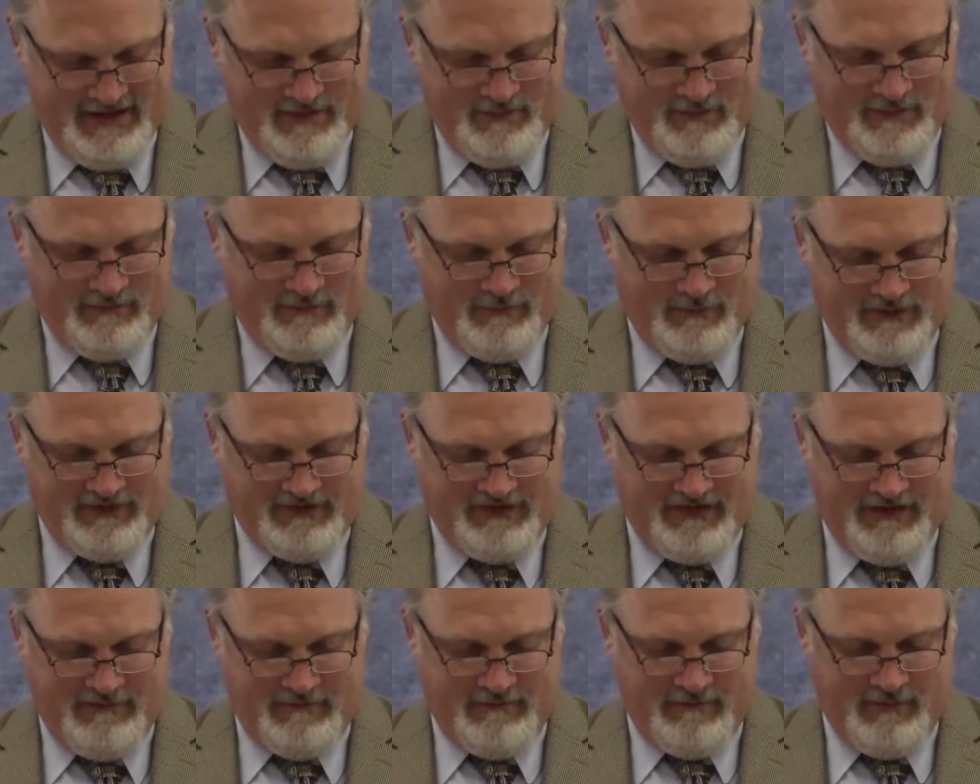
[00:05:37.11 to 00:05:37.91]
But if we
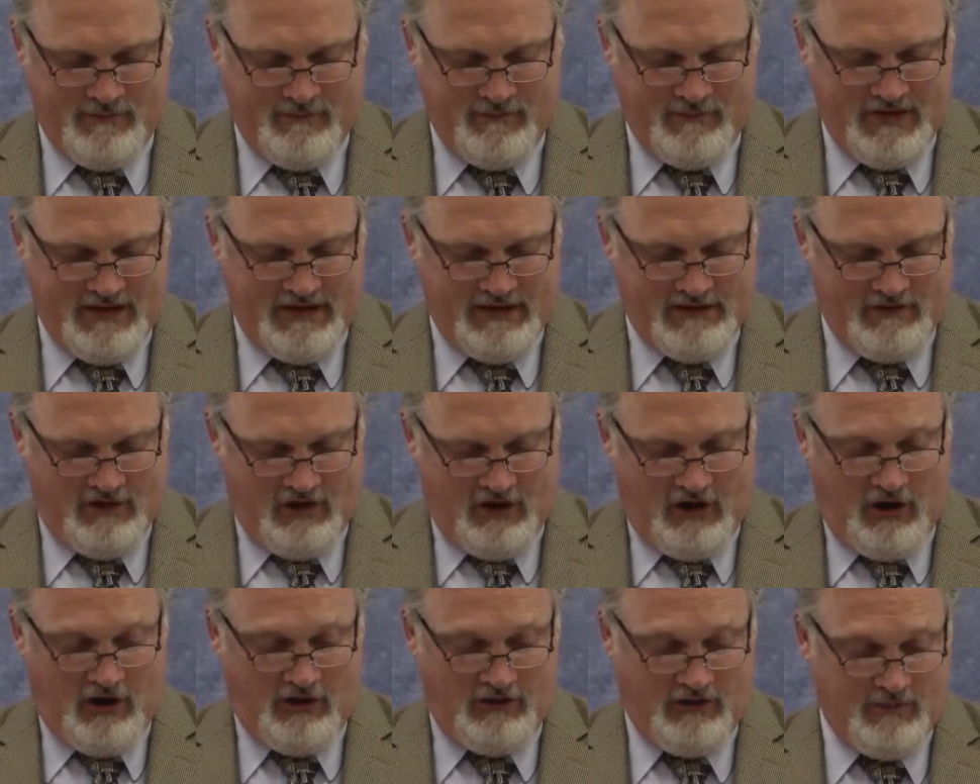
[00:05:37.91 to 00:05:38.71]
say from men,
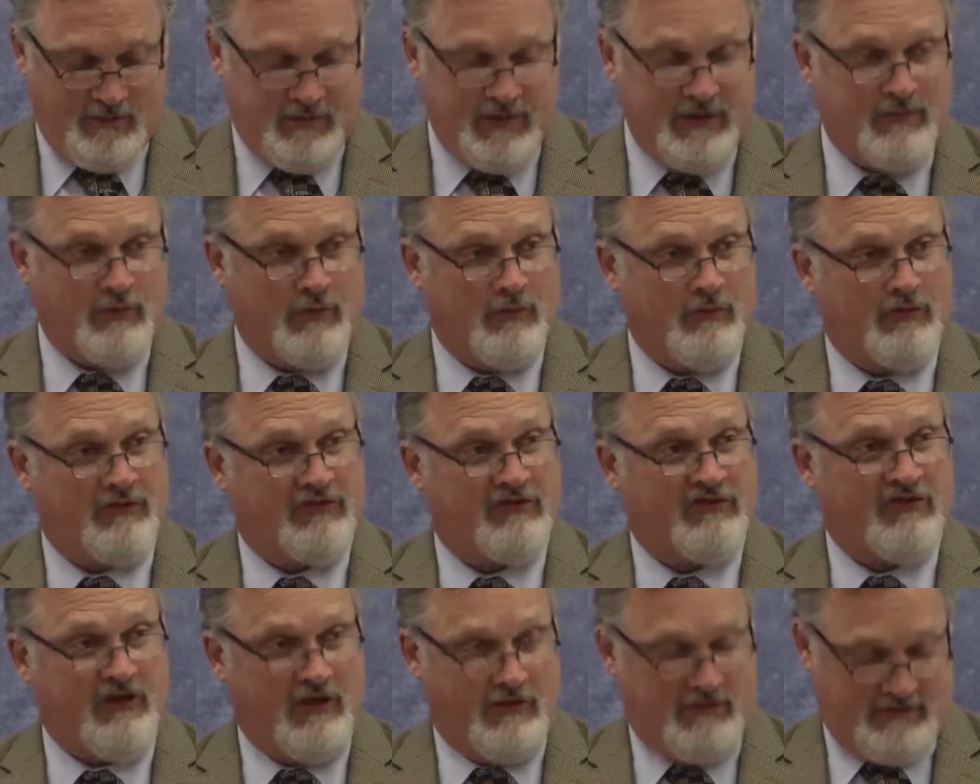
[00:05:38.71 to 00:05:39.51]
all the people will
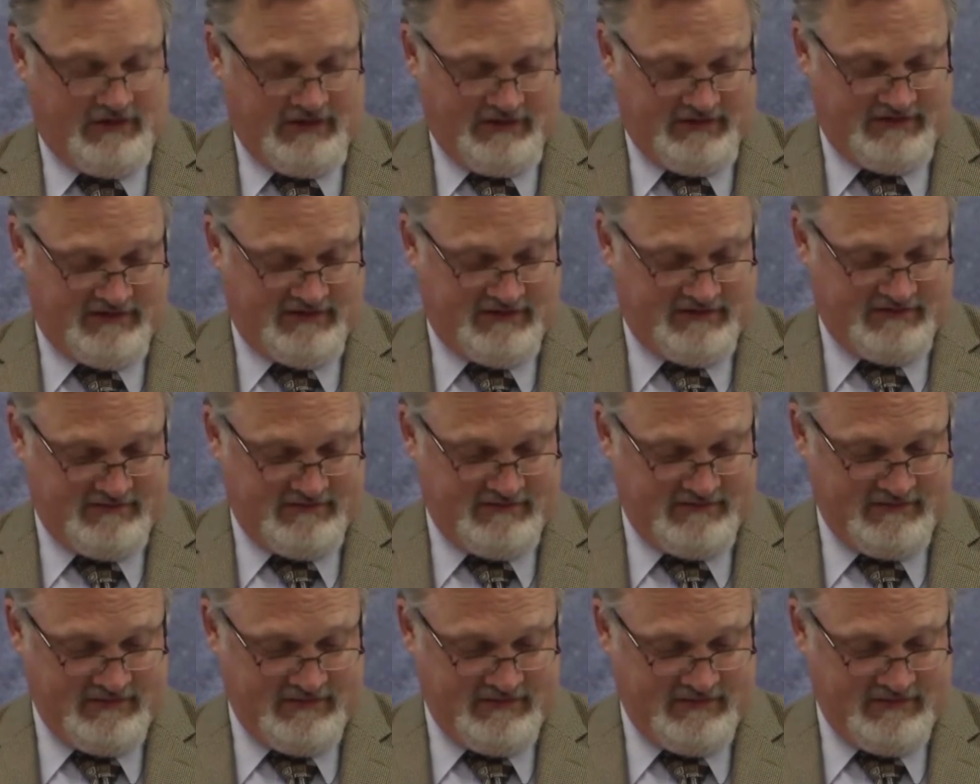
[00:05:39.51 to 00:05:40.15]
stone us,